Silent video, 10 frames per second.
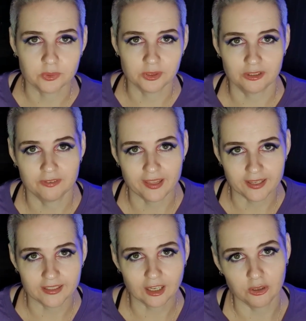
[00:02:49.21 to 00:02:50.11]
a lot of
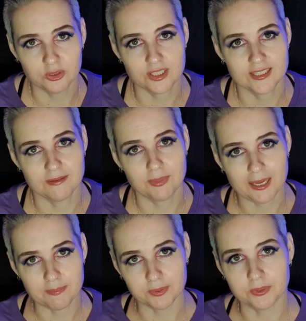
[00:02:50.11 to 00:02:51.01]
other cultures and
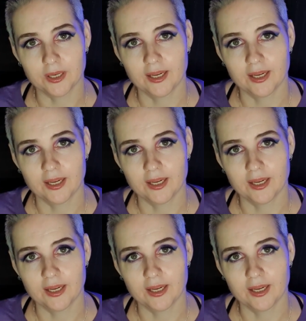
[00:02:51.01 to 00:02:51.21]
people.